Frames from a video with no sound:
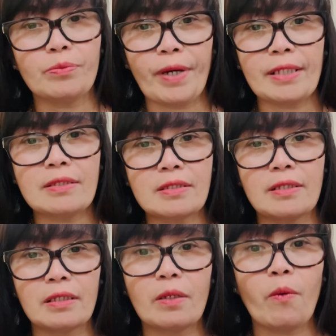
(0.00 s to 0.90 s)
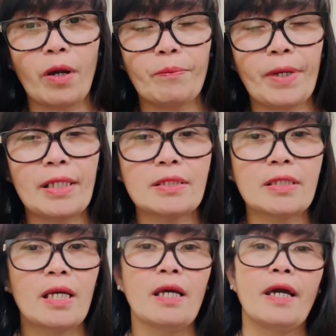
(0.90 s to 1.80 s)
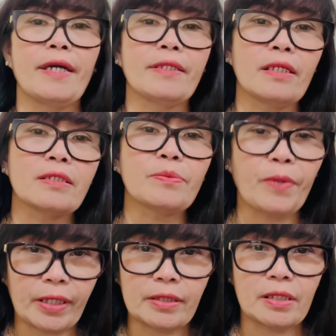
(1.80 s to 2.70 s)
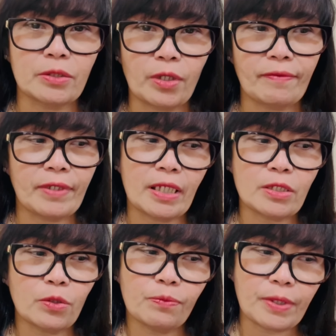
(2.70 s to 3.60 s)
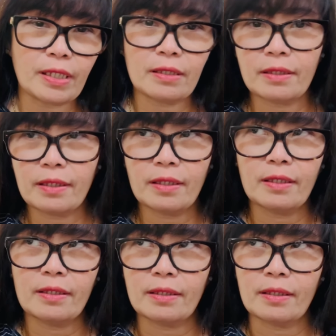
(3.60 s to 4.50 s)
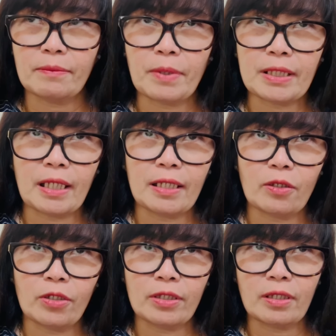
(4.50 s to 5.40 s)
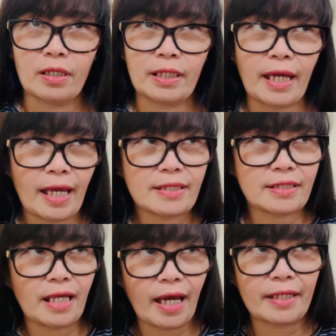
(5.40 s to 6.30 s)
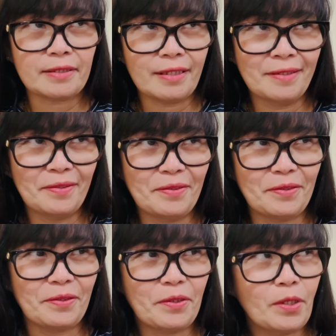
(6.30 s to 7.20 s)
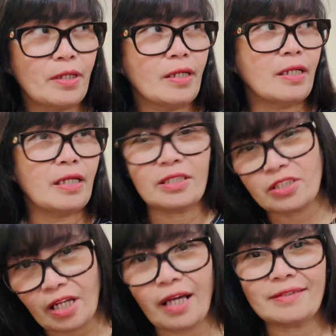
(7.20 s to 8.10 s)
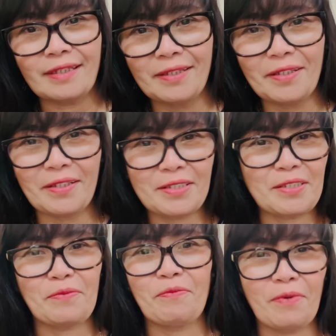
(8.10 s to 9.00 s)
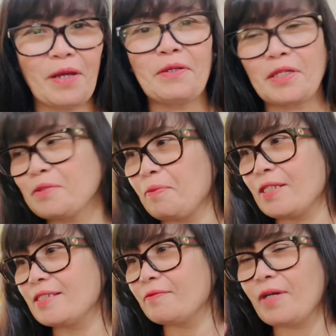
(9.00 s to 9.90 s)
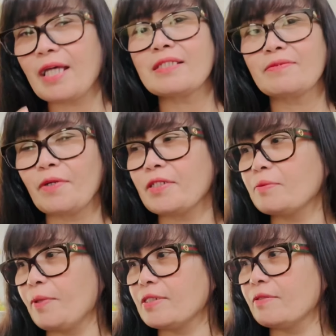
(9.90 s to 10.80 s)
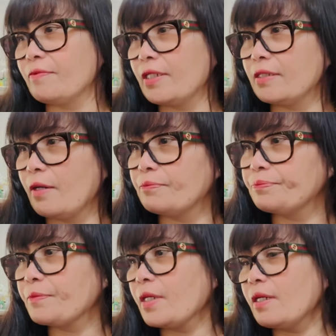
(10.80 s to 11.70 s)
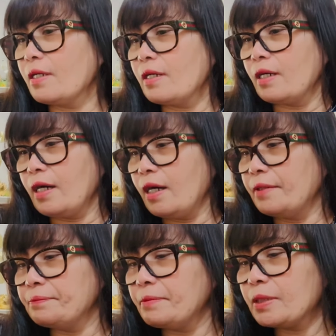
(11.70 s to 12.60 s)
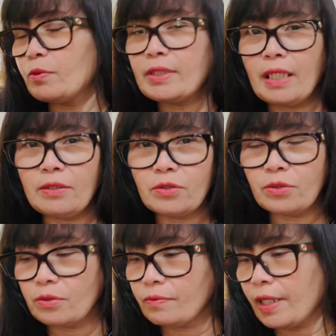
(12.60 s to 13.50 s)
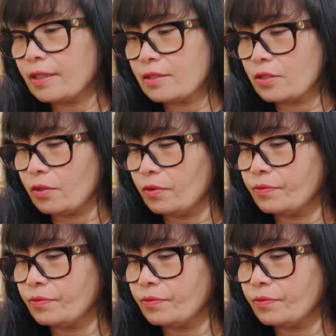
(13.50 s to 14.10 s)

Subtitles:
months than the warm months, I think it's practical to have an SUV, but then on the gas side, it's not. It's very expensive. Gas is very expensive right now. But what can you do, right? So